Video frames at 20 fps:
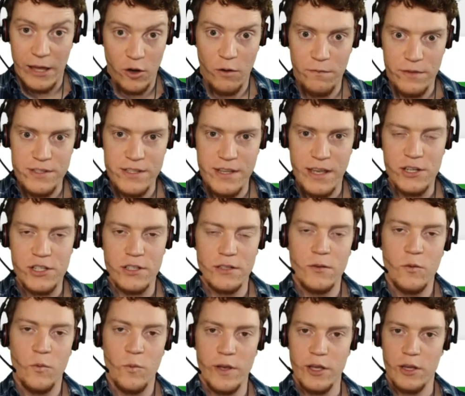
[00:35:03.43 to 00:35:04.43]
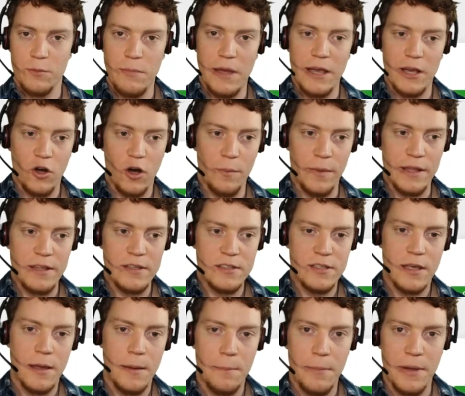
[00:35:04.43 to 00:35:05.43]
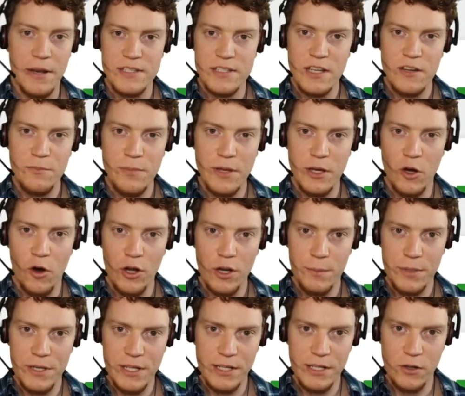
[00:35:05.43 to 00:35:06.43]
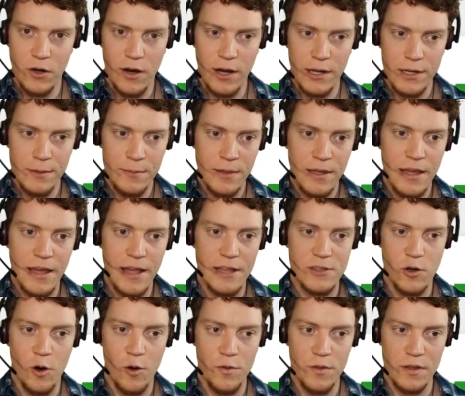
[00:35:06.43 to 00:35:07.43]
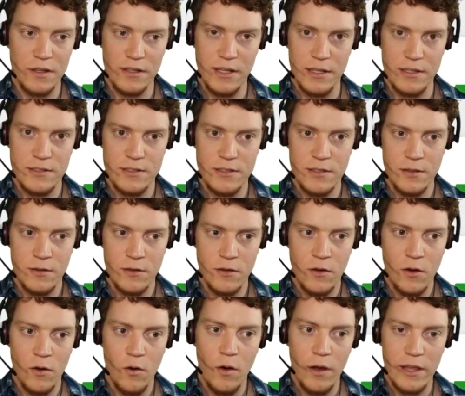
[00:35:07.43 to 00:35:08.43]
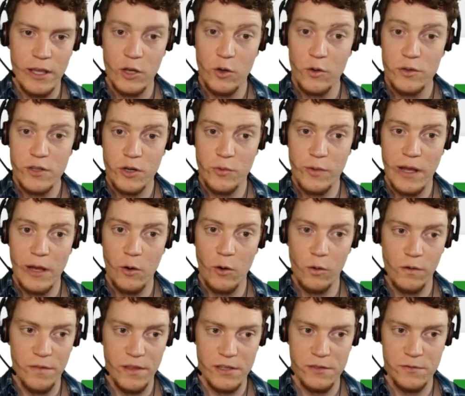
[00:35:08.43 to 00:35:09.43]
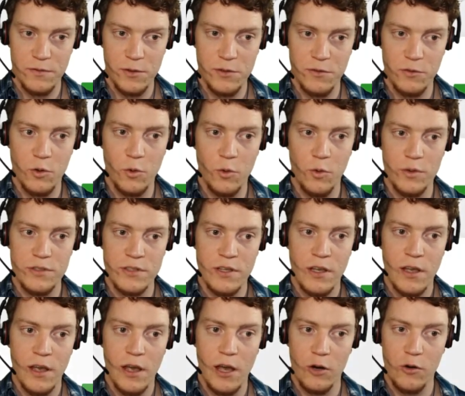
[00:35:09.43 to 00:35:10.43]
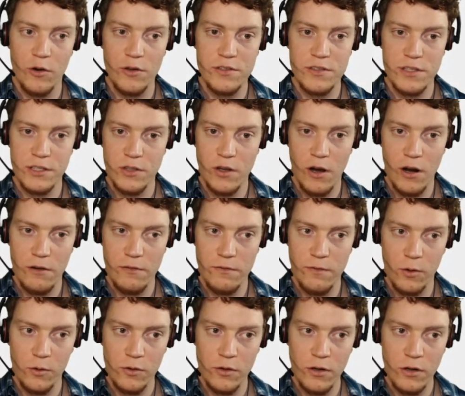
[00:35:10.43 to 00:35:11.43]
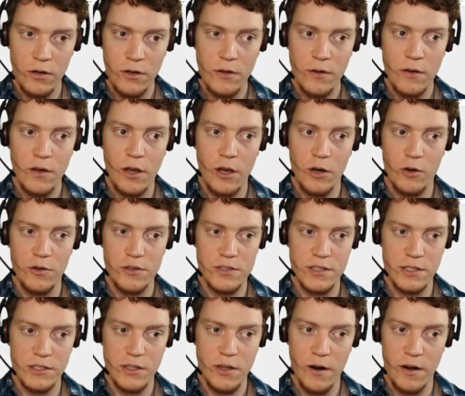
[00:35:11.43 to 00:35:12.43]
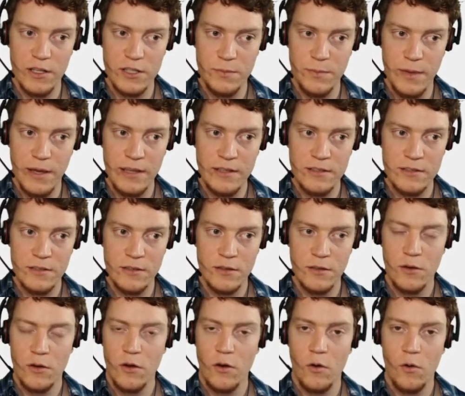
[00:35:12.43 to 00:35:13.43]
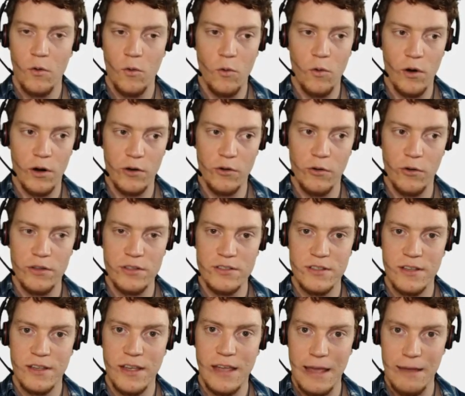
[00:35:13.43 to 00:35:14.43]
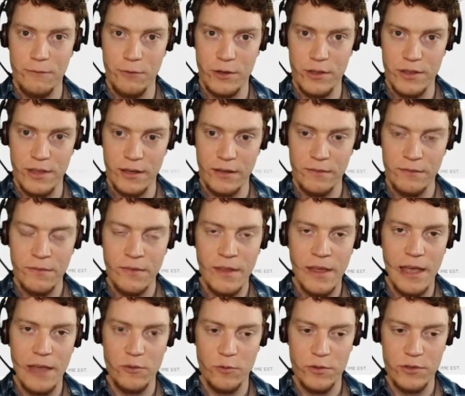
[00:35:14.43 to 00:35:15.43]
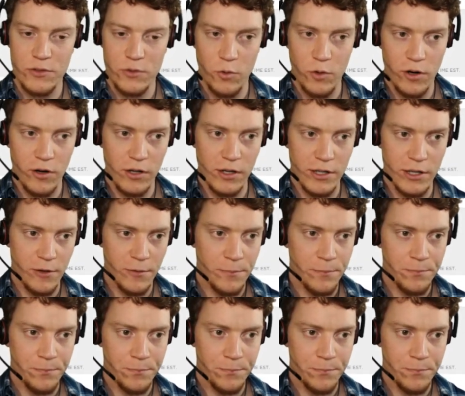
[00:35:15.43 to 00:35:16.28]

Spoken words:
conversation where you can make comments, but instead of being on a particular item, it's on the list. You can also create all of these views, of course, across the entire folder, across the entire space, or across everything, as we saw earlier.